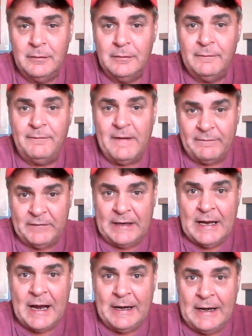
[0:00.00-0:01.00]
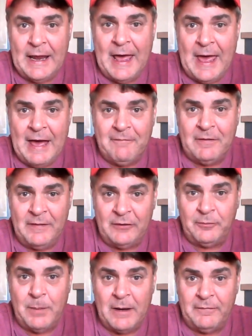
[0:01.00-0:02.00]
59 and a half in
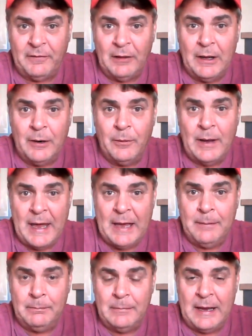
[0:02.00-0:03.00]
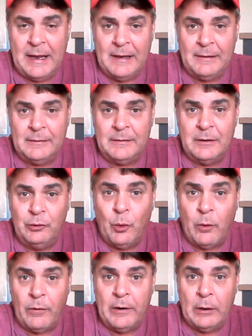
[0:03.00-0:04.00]
this Buffalo and, and
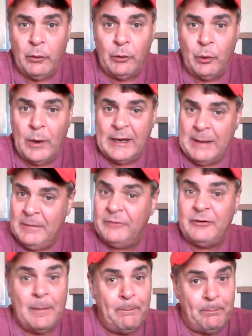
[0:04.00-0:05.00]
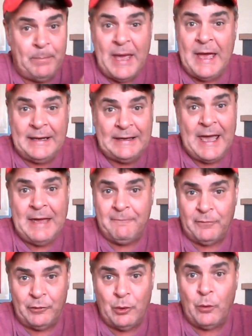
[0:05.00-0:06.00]
Northern Illinois game. This is a big game
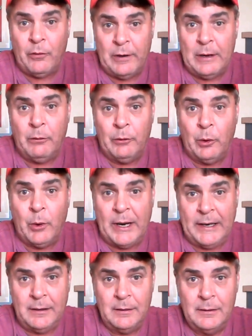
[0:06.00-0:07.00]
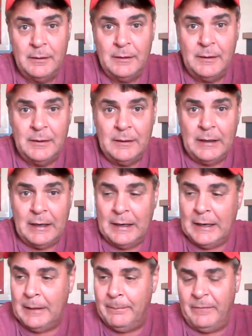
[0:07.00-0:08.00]
for Northern Illinois.
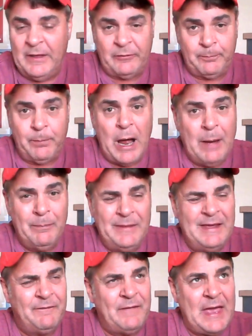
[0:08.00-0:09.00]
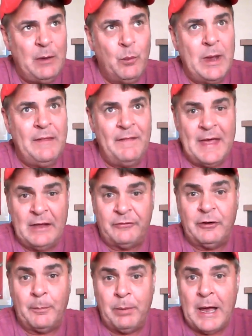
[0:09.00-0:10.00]
Um, this prop, if they win this,
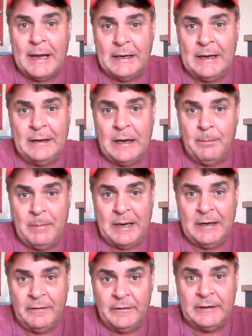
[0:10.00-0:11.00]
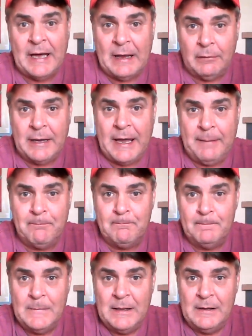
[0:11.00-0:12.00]
they're probably going to end up being in the title game,
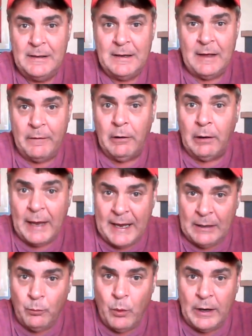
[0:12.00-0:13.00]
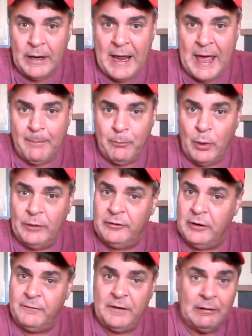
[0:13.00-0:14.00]
and they're laying one and a half points
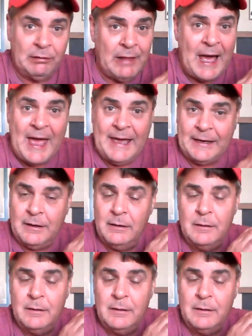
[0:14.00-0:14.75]
here. If you like